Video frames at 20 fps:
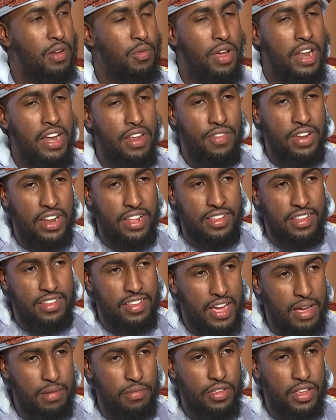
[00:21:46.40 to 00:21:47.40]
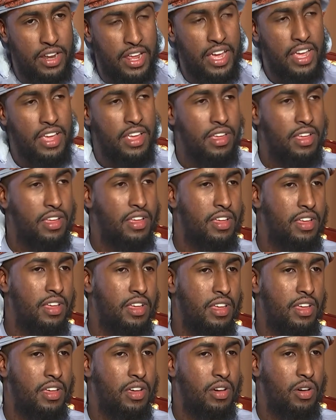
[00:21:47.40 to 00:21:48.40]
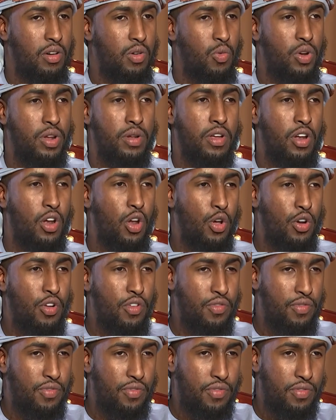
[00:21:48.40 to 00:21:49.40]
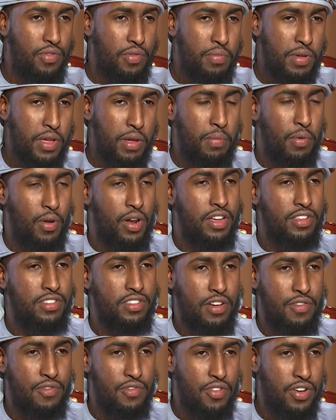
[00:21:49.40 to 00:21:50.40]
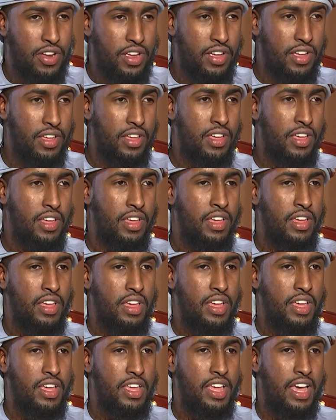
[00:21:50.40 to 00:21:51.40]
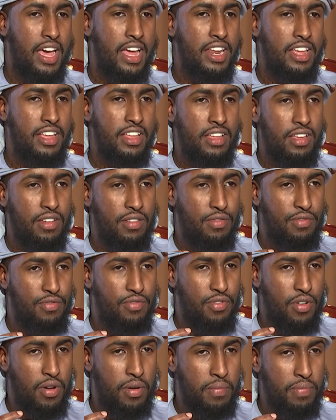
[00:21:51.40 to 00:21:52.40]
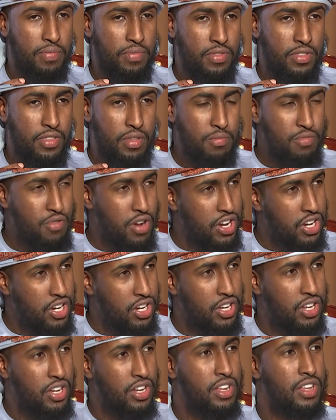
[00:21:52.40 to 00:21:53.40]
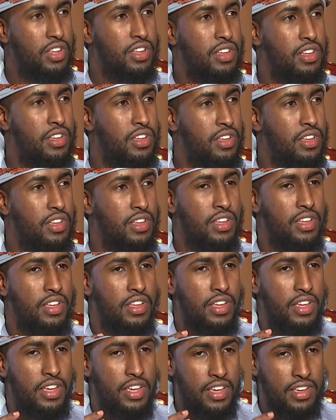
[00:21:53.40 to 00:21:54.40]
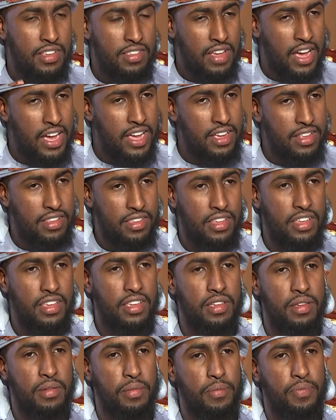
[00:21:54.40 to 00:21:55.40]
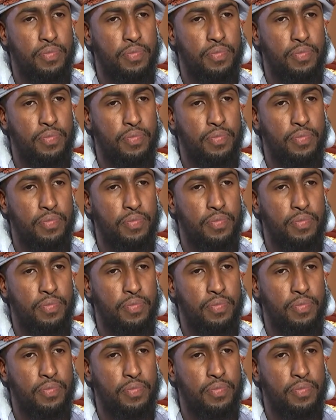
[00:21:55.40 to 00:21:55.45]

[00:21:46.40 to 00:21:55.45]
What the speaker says: And we're living at a time today when a lot of people are suffering from depression, anxiety.